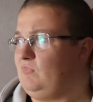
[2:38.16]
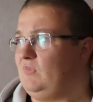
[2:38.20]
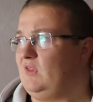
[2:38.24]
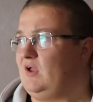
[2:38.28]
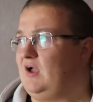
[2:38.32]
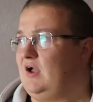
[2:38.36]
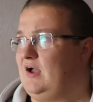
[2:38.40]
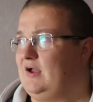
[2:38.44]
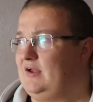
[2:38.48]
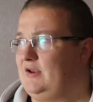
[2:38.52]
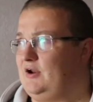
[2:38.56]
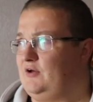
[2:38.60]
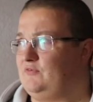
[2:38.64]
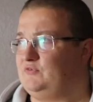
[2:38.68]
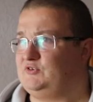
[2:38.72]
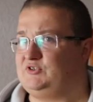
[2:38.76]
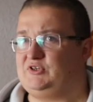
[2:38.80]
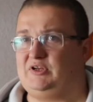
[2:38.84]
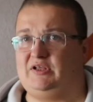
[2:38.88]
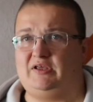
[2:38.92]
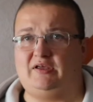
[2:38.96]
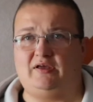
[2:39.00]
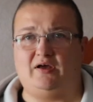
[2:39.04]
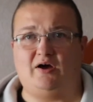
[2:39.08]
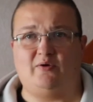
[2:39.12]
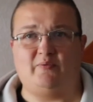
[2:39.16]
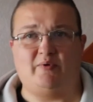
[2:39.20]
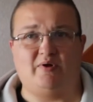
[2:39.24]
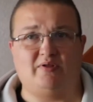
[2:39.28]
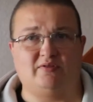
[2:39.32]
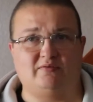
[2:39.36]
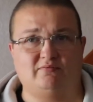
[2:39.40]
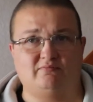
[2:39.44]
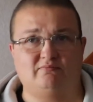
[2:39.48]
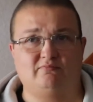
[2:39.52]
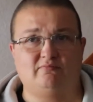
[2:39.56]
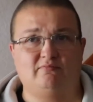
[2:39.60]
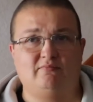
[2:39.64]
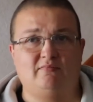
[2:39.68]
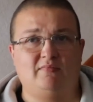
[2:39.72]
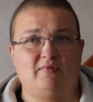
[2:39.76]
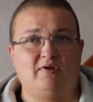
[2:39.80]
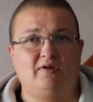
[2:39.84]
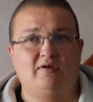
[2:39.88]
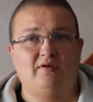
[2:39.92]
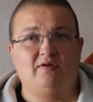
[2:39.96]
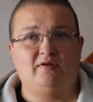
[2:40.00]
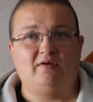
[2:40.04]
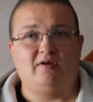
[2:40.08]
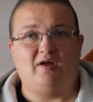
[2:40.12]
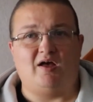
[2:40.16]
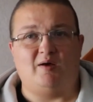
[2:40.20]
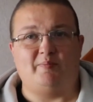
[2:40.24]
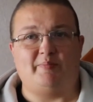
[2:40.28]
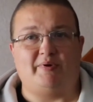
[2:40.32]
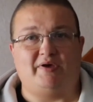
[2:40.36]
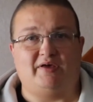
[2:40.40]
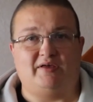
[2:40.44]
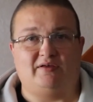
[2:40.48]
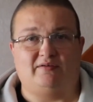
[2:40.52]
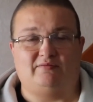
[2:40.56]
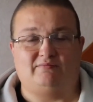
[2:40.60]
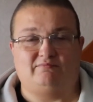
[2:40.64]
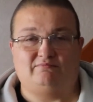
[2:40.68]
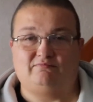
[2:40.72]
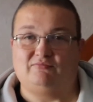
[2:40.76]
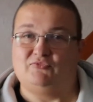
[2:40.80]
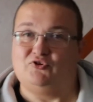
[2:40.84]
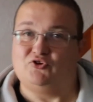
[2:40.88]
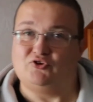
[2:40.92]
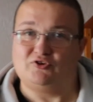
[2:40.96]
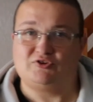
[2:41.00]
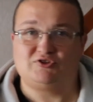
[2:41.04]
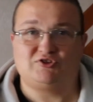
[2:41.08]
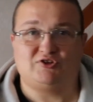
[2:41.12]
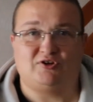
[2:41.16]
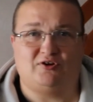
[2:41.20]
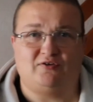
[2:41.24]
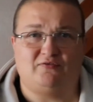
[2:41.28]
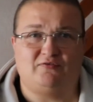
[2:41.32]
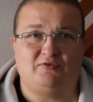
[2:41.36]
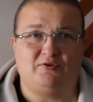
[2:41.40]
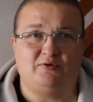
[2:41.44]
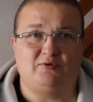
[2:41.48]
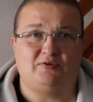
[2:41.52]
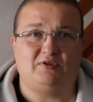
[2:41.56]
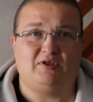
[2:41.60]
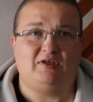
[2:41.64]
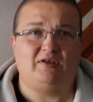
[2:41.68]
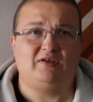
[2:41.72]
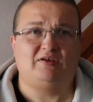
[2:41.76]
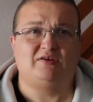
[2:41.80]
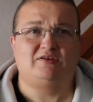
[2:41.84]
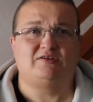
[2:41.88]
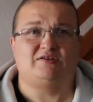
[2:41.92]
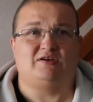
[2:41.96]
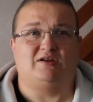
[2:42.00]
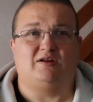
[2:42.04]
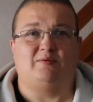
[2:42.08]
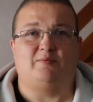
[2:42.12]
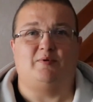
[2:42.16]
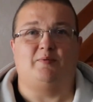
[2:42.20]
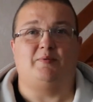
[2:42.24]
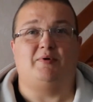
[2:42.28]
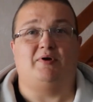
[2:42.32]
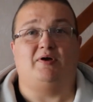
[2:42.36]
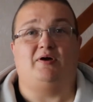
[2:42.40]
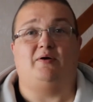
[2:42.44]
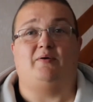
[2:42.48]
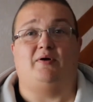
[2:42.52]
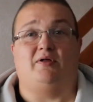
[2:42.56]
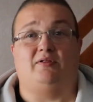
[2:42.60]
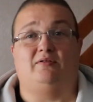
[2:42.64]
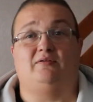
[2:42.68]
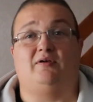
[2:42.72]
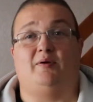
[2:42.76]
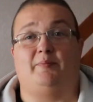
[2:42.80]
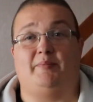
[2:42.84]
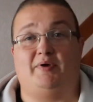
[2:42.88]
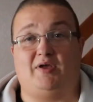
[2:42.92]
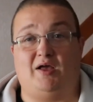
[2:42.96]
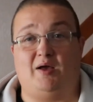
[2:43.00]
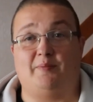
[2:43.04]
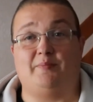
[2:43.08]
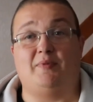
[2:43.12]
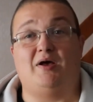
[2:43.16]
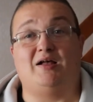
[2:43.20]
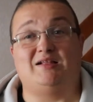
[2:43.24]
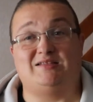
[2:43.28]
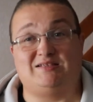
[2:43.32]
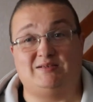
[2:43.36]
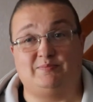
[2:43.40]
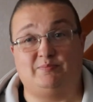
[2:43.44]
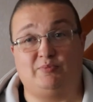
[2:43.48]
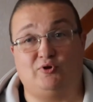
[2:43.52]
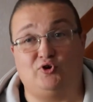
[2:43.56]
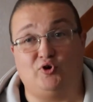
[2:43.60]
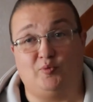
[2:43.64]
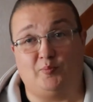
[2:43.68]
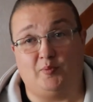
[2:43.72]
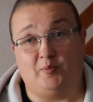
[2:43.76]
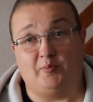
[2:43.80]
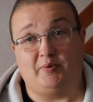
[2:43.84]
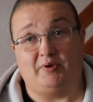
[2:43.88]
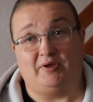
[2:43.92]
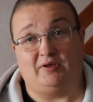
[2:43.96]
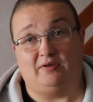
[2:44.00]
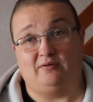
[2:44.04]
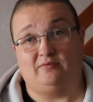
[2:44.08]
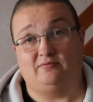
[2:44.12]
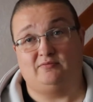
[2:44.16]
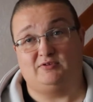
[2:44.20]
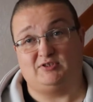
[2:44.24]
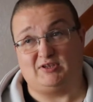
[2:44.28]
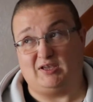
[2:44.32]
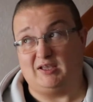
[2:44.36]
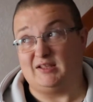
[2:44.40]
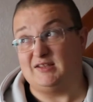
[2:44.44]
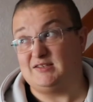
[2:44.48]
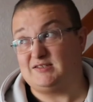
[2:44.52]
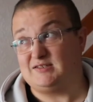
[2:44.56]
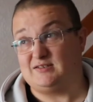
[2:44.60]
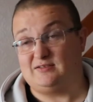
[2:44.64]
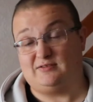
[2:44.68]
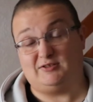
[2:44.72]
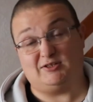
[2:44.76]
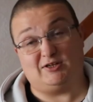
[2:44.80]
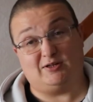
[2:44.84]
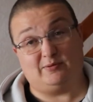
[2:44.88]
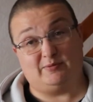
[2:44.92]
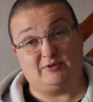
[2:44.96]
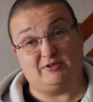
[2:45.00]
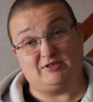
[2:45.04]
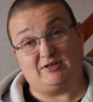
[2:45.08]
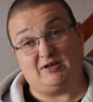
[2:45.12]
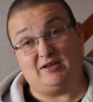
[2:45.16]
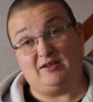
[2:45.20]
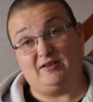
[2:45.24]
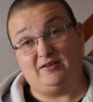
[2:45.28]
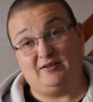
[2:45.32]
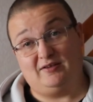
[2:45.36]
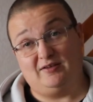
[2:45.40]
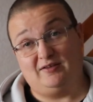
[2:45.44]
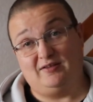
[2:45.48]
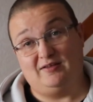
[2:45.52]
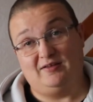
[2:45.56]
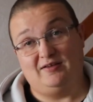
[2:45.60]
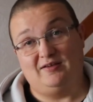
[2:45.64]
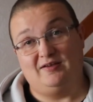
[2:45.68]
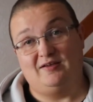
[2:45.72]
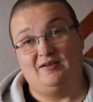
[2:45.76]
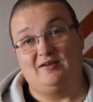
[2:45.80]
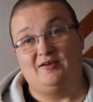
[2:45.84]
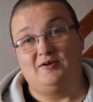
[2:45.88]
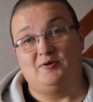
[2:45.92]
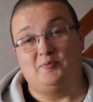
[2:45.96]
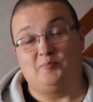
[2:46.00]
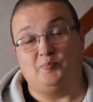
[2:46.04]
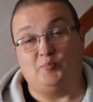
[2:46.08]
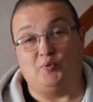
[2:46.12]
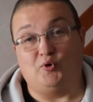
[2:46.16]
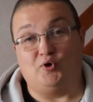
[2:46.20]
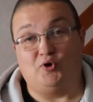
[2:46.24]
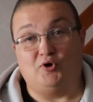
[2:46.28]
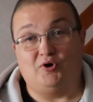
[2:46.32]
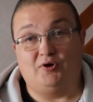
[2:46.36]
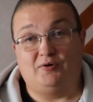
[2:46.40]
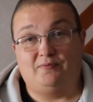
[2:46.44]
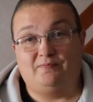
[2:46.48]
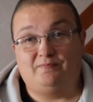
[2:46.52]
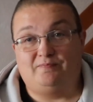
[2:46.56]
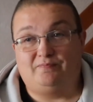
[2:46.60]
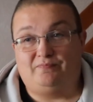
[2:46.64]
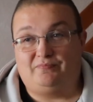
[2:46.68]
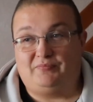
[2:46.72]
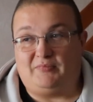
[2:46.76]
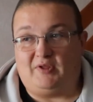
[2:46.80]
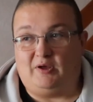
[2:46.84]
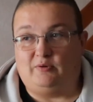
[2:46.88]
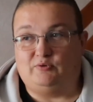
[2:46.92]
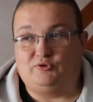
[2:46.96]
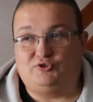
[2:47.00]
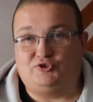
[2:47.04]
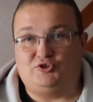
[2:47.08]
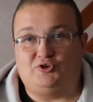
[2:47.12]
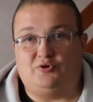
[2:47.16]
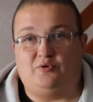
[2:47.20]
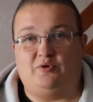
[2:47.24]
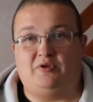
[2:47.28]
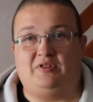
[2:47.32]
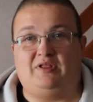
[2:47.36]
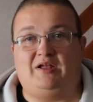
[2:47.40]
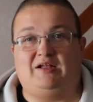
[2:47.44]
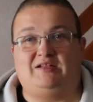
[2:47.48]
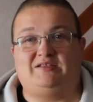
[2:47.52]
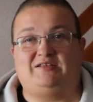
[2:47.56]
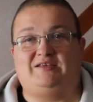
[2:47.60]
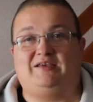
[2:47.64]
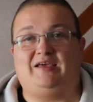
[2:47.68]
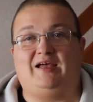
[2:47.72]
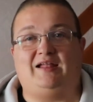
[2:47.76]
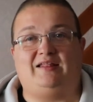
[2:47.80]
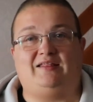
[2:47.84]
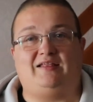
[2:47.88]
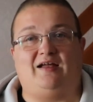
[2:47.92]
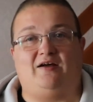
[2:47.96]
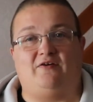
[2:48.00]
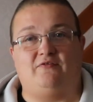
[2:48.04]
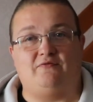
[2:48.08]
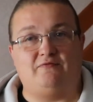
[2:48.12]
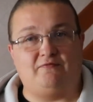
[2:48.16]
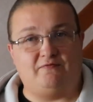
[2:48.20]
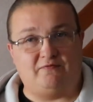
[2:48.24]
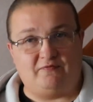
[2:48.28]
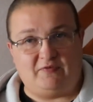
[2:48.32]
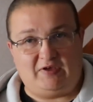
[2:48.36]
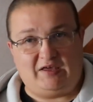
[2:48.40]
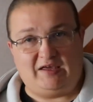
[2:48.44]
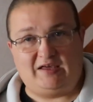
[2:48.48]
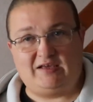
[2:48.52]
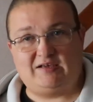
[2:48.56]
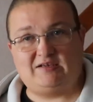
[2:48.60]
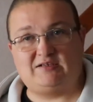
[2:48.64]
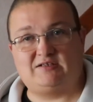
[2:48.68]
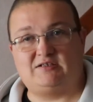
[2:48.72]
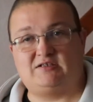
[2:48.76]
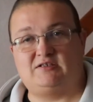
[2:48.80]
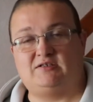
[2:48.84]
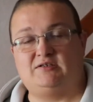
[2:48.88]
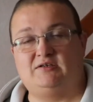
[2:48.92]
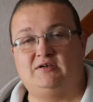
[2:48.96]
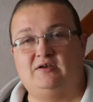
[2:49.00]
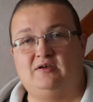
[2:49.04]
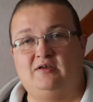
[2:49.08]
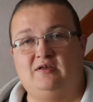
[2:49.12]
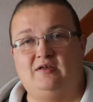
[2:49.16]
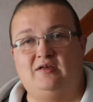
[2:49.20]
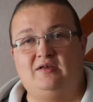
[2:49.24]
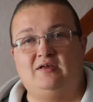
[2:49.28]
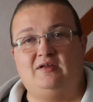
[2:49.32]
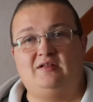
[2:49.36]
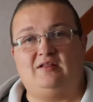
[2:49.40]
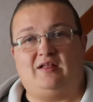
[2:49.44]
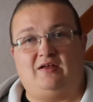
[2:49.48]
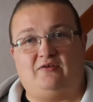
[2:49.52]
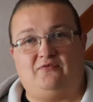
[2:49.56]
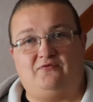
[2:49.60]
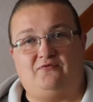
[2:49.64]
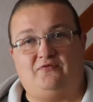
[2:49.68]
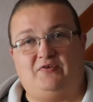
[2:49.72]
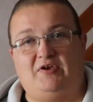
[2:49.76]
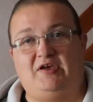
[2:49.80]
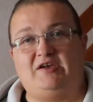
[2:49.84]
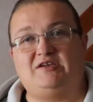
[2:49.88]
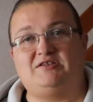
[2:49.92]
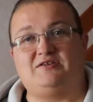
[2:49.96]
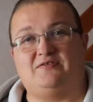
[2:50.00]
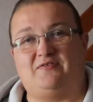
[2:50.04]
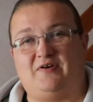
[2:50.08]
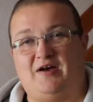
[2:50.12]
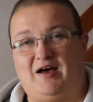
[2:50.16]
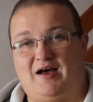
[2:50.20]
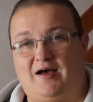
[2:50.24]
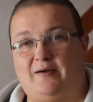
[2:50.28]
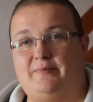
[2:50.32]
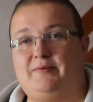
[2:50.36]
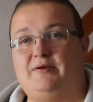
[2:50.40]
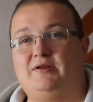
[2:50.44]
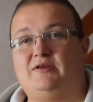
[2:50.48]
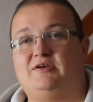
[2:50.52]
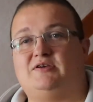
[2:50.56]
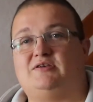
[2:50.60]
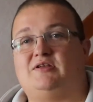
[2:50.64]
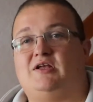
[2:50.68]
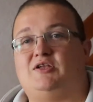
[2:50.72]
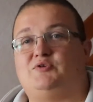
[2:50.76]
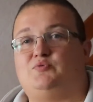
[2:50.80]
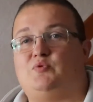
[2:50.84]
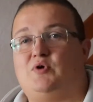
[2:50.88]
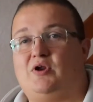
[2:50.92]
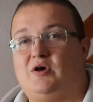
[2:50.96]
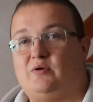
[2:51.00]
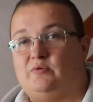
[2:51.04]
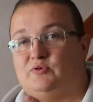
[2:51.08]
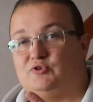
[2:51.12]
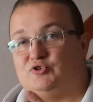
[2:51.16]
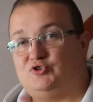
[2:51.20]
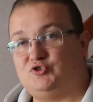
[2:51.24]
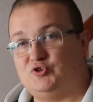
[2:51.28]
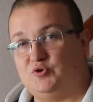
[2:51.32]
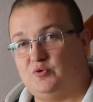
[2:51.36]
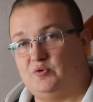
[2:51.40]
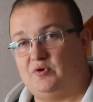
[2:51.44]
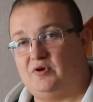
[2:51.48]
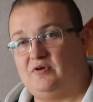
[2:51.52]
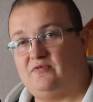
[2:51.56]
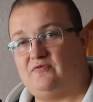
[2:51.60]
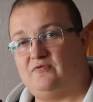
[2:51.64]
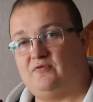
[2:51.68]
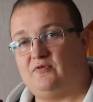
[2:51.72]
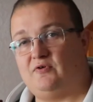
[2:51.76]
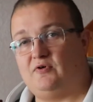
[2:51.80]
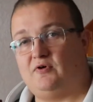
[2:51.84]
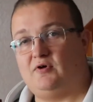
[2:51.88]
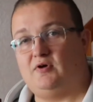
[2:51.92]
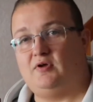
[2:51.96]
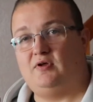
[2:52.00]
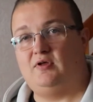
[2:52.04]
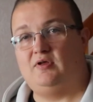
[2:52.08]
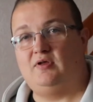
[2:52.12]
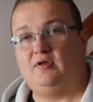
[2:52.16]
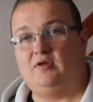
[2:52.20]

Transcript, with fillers: And uh, obviously I went a bit nuts on a few things and I'm a bit, well, I did become a bit skint, shall we say. But I was doing that to get that fix, that fix of happiness, that's what I was doing it for.